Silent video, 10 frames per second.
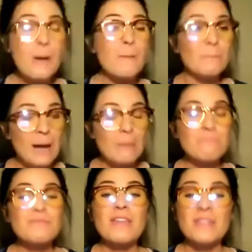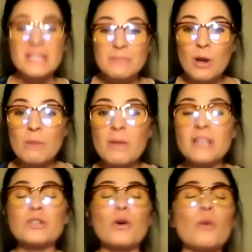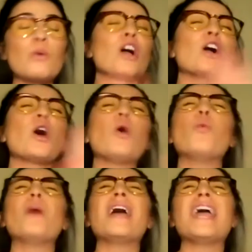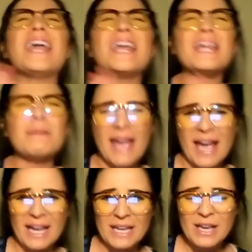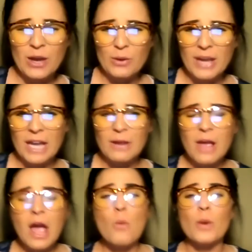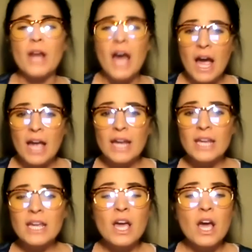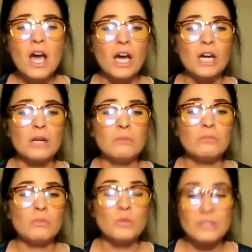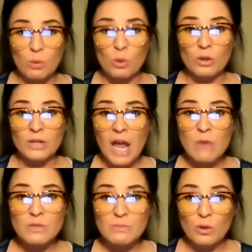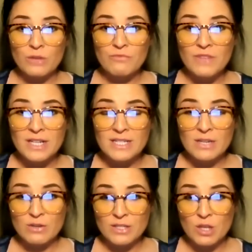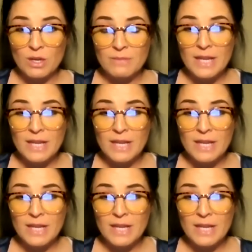But this part of my story, we're going to go way back, okay? When I was born in Phoenix, Arizona.